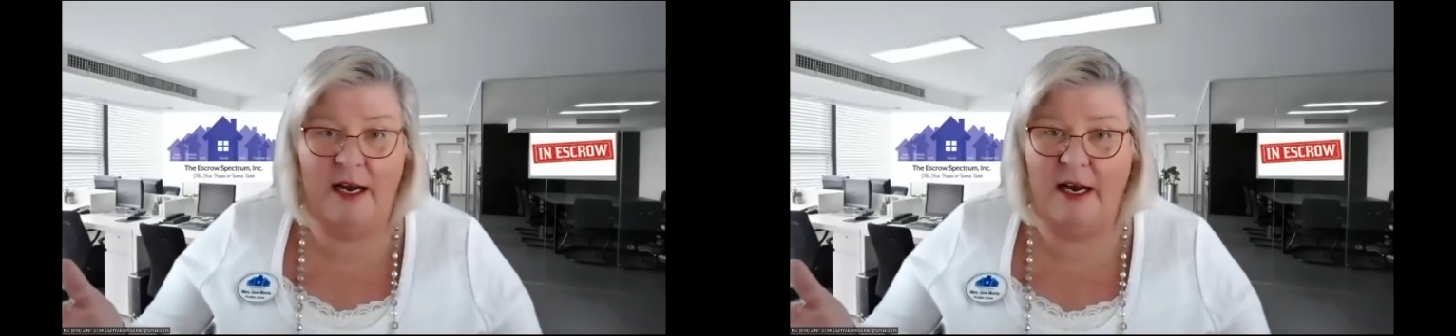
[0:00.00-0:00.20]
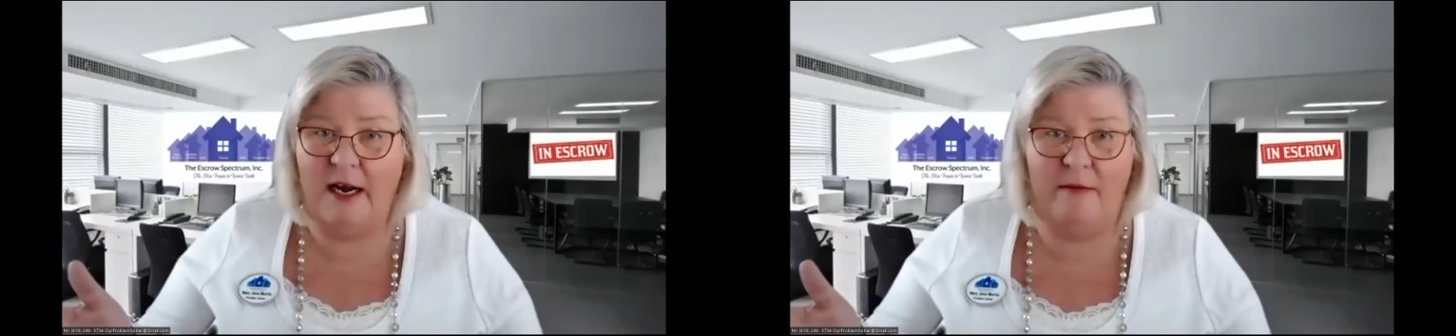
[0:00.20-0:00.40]

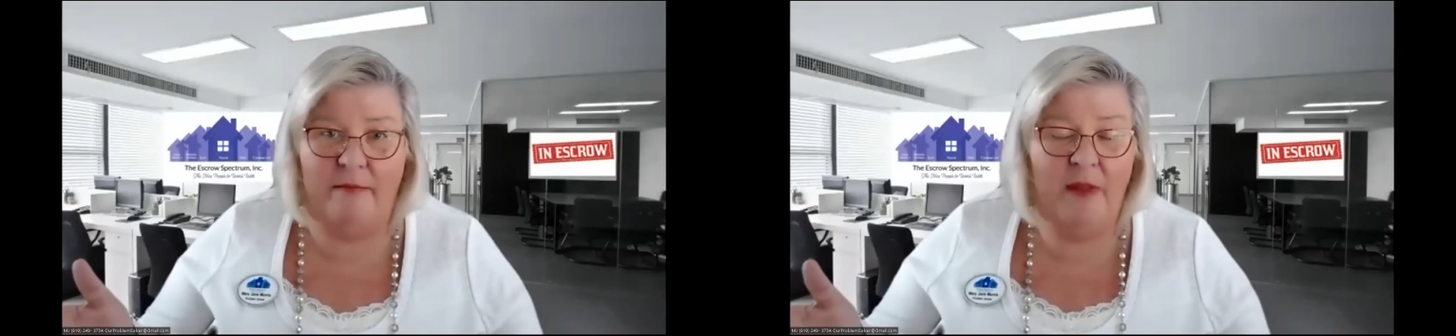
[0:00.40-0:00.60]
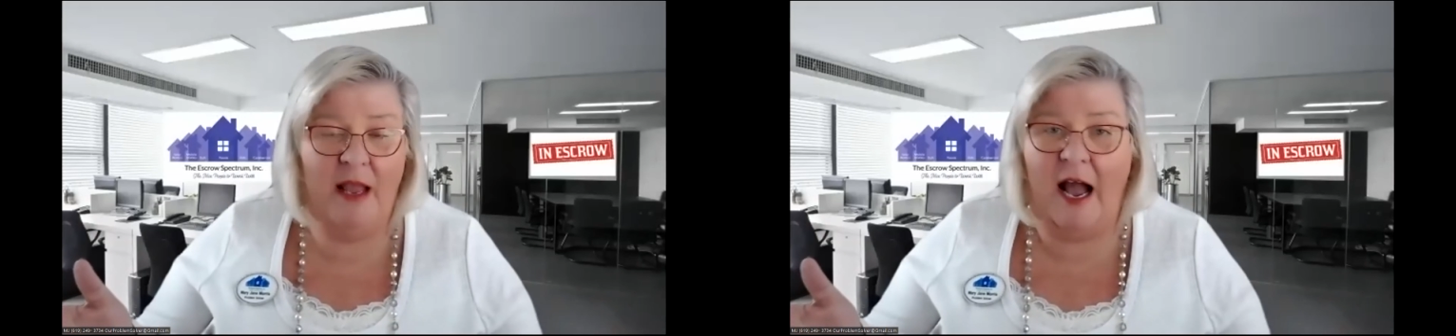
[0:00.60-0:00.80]

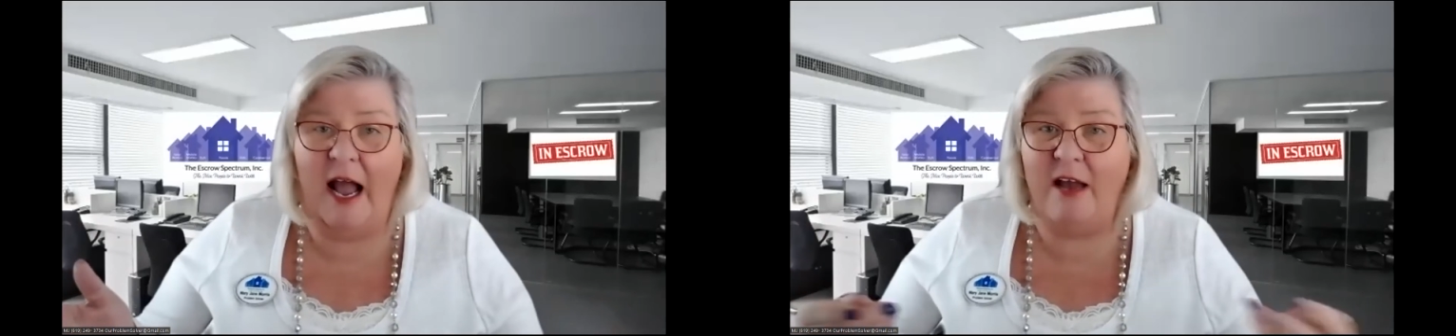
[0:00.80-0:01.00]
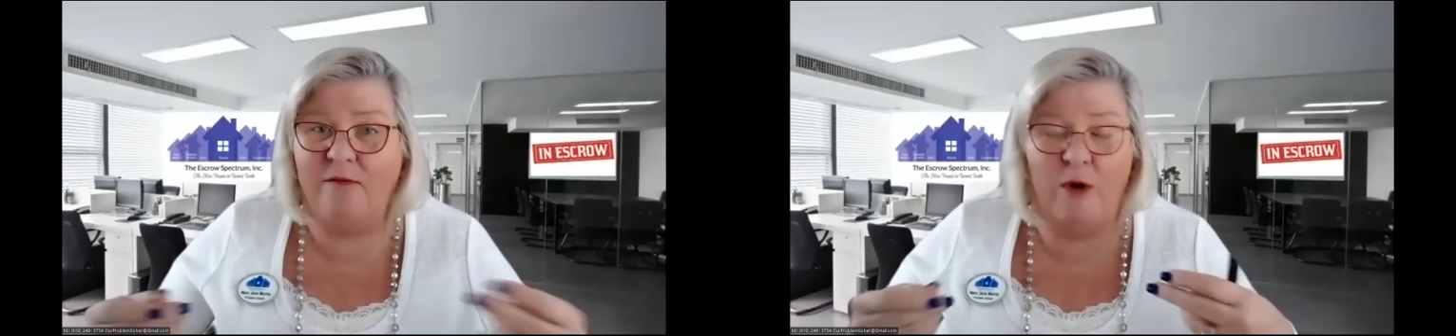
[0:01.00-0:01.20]

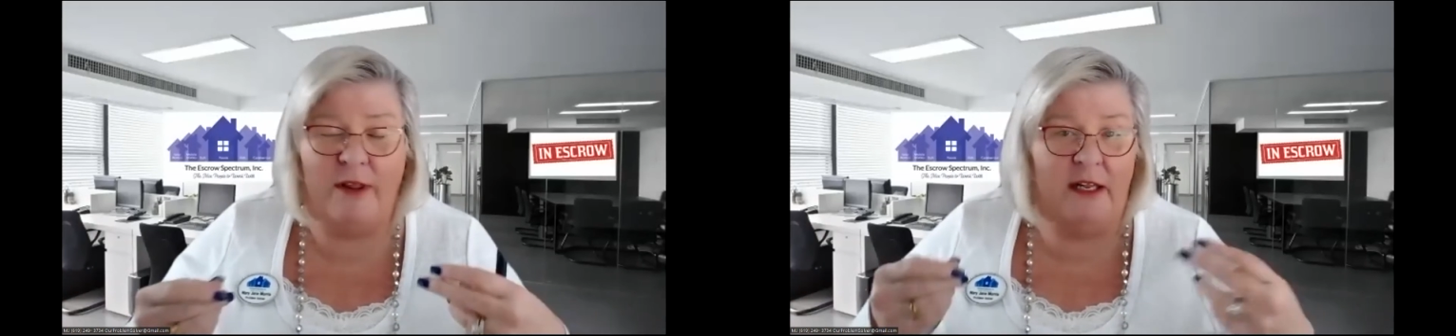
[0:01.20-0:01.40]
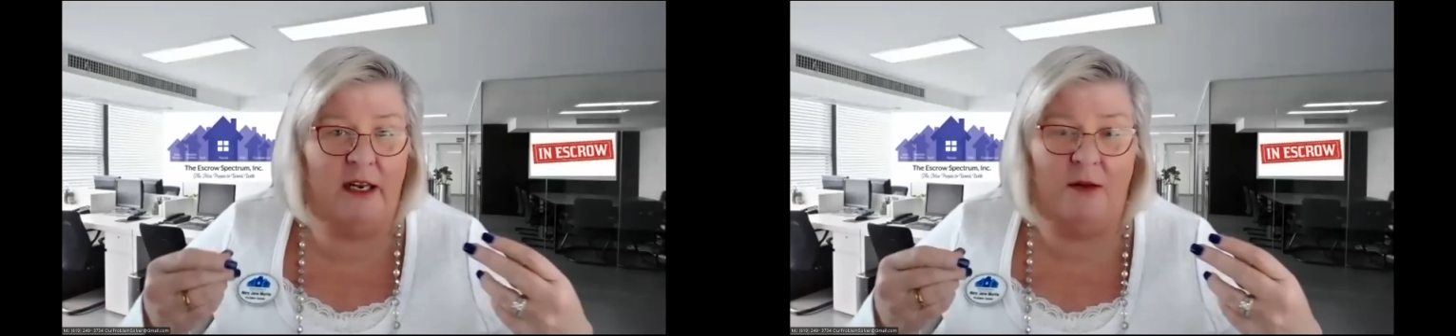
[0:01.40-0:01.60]
I have
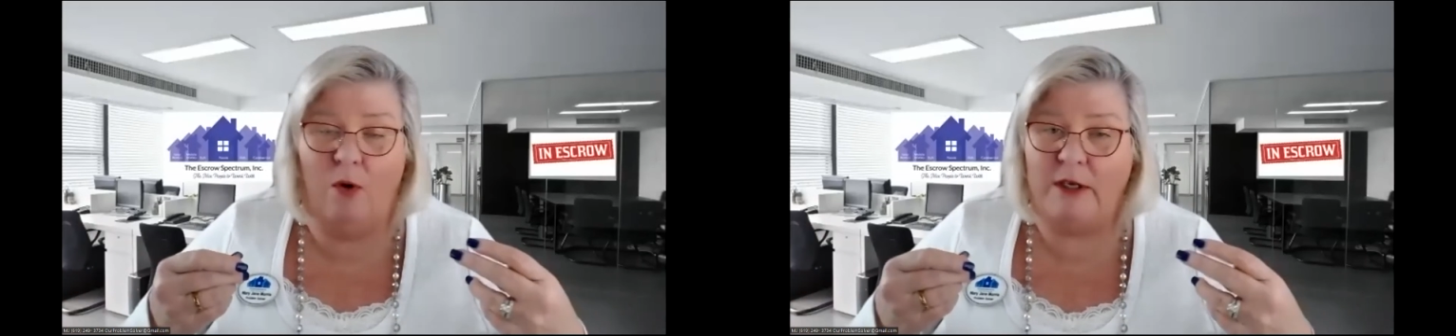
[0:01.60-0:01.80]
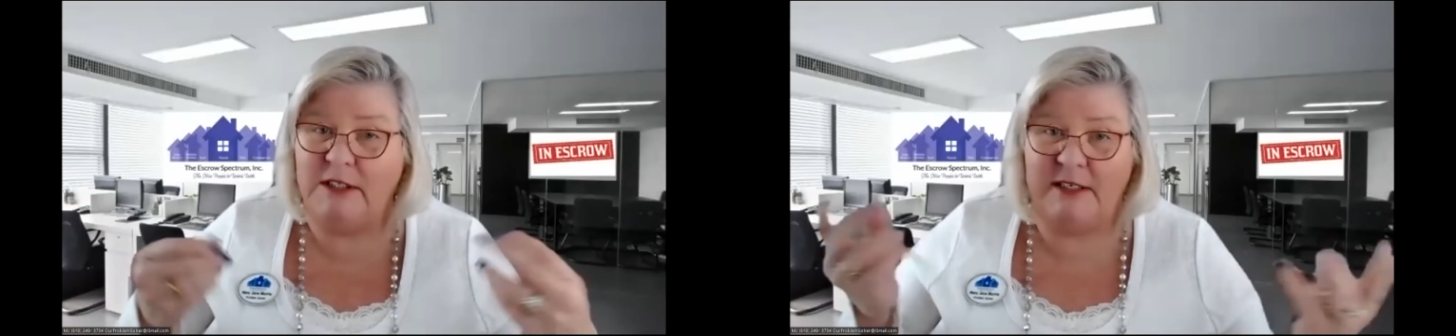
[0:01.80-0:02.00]
one
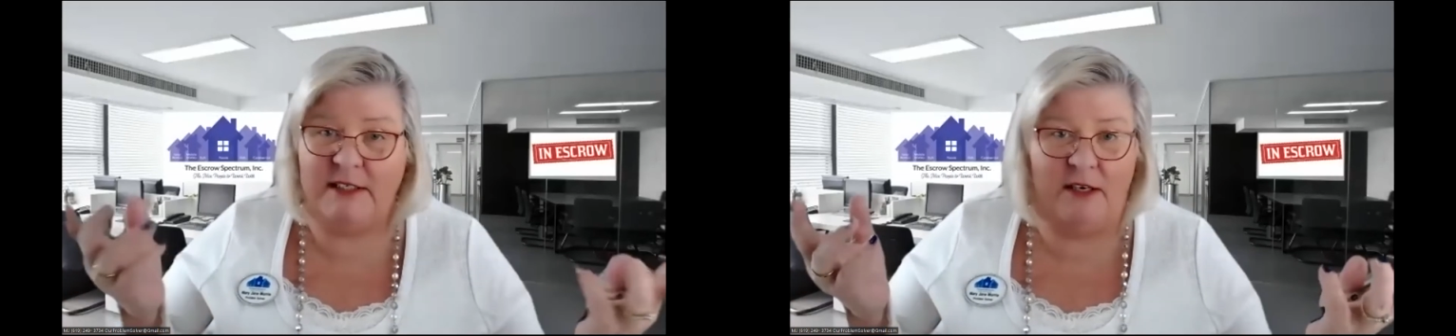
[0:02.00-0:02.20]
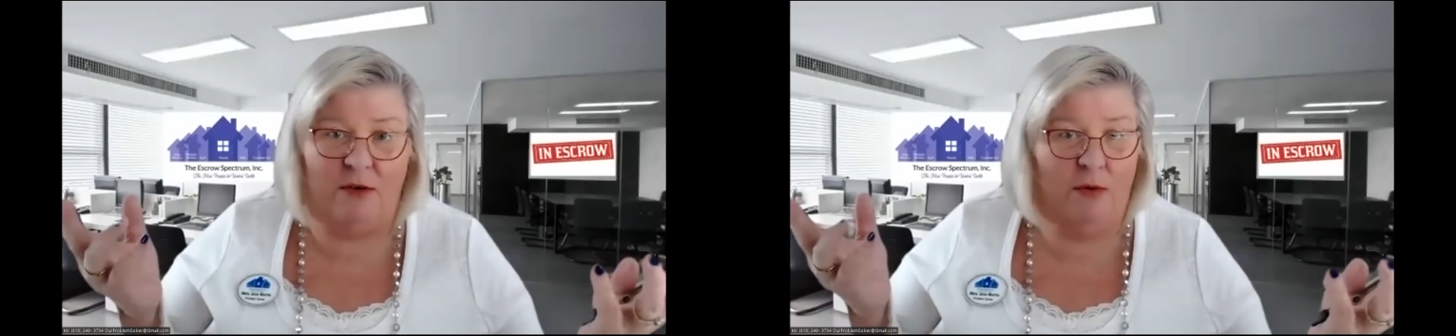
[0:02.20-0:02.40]

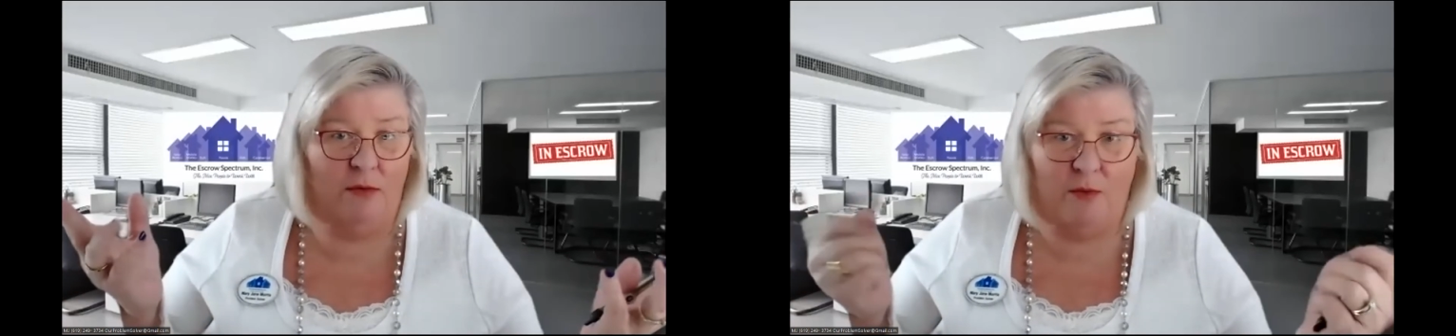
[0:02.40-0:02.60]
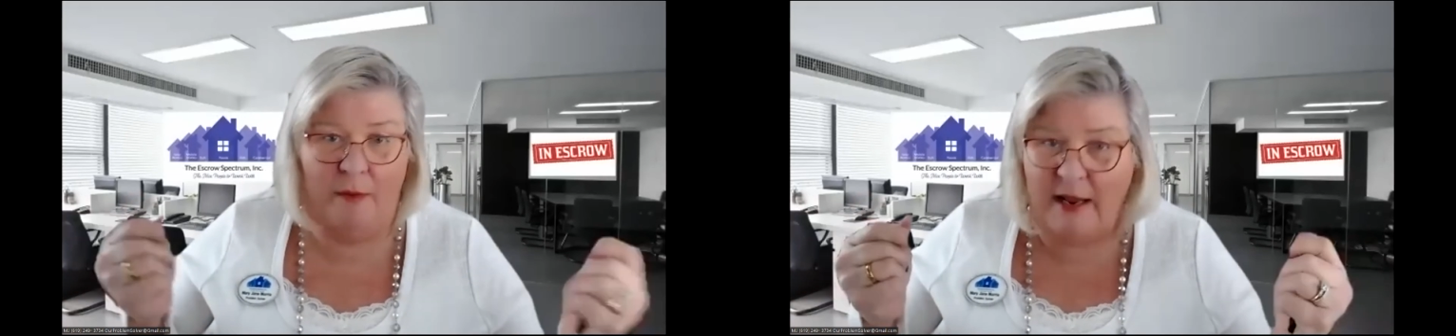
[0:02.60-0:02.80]
TC will
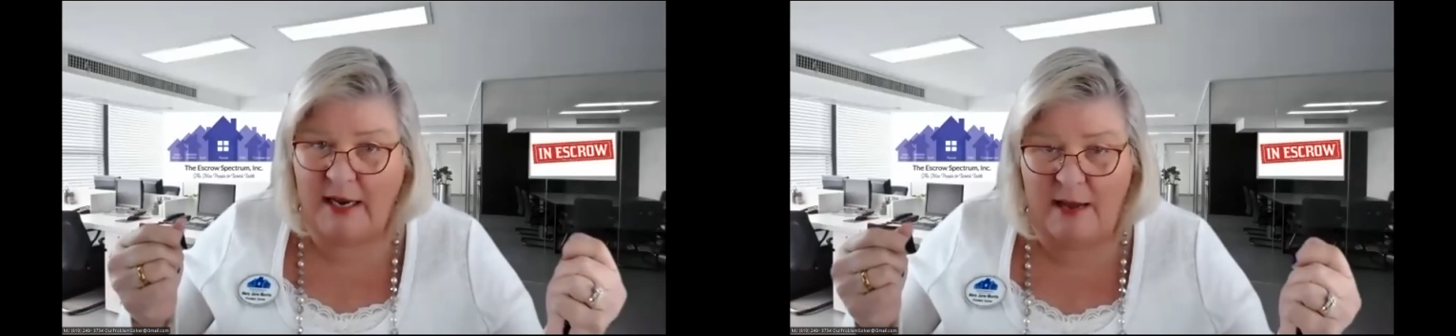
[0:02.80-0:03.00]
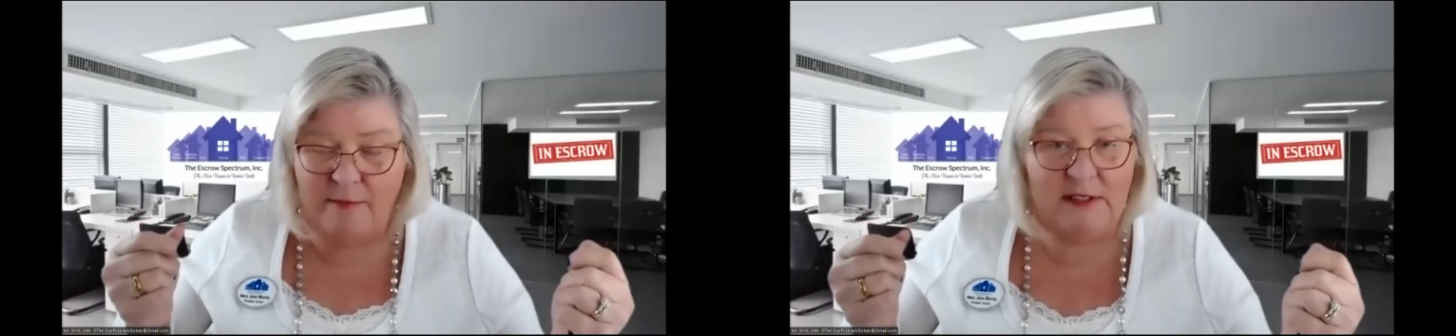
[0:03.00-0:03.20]
remain
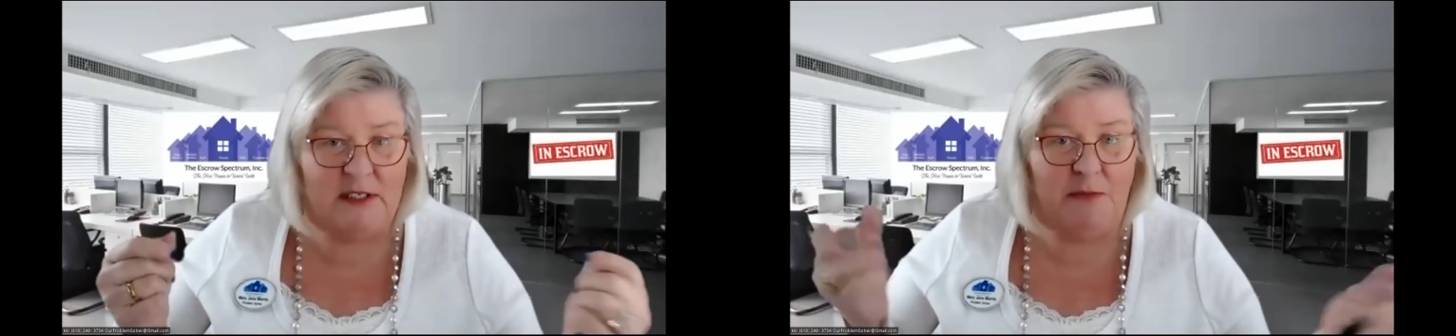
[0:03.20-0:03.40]
nameless.